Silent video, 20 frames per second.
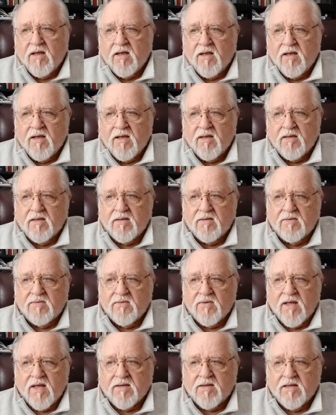I
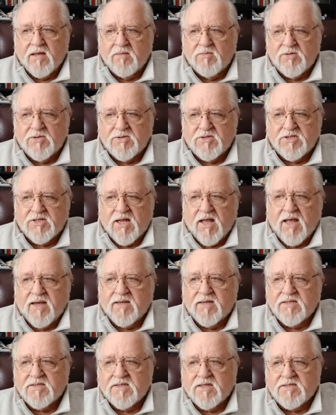come to a slide
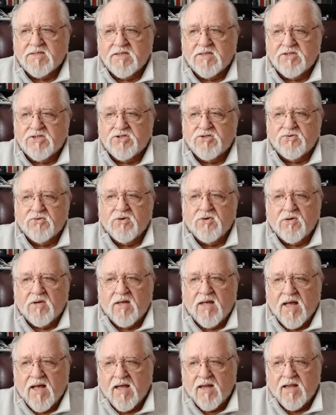and it says the historical
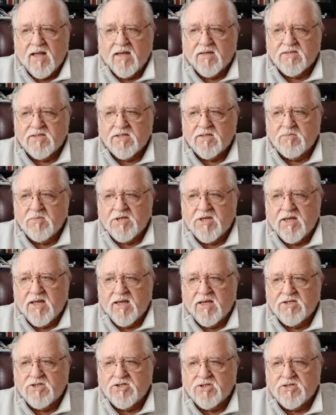highlights of the Middle
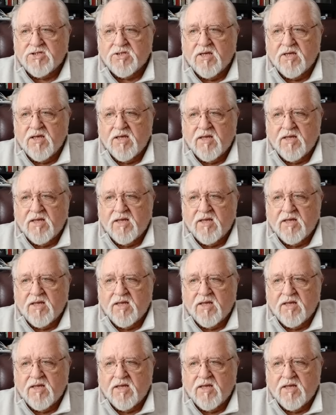Ages.